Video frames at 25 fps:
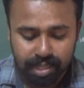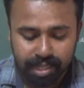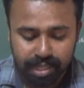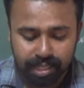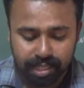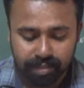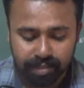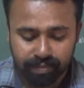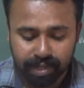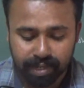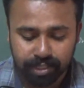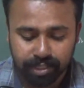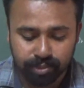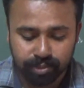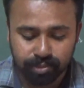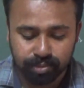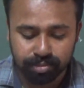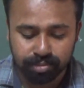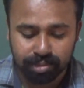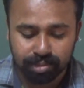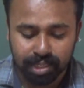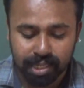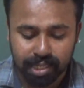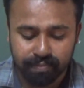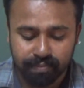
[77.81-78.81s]
Here's the 1, 2,
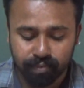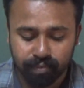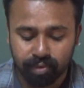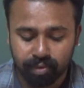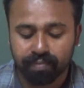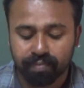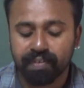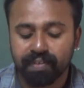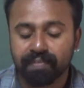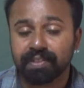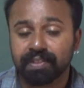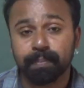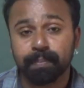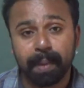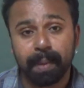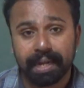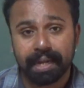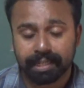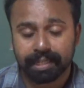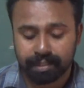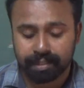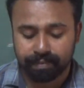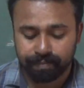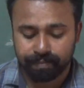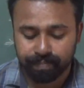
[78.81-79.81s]
3, 4, fifth
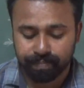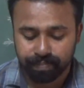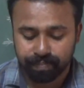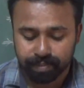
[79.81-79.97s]
paragraph.